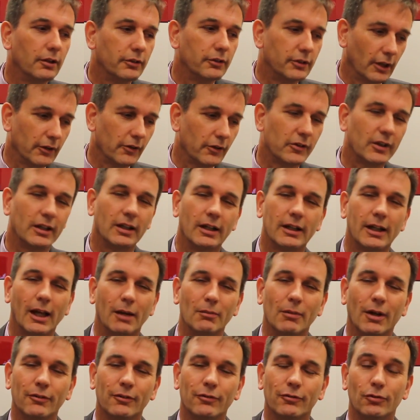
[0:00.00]
The other thing that
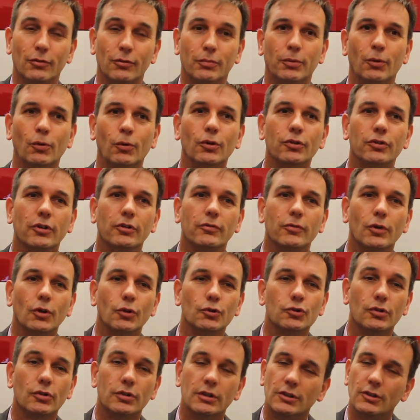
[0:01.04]
came out of the report, that we
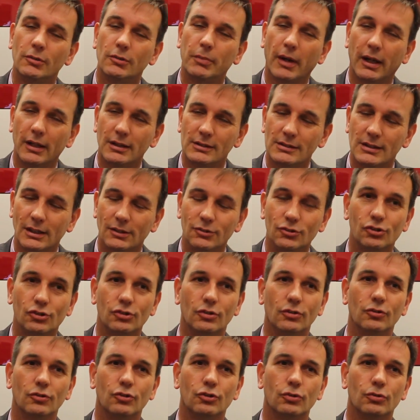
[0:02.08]
also need to pay
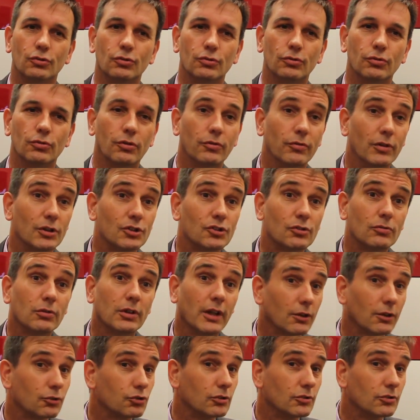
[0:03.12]
attention to risk
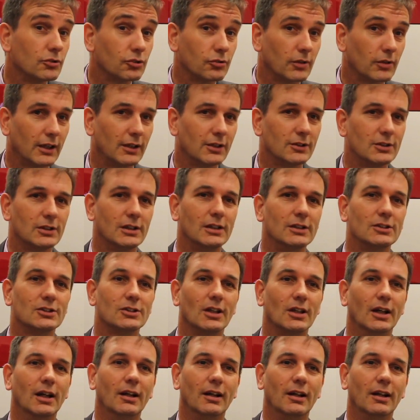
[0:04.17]
reduction strategies,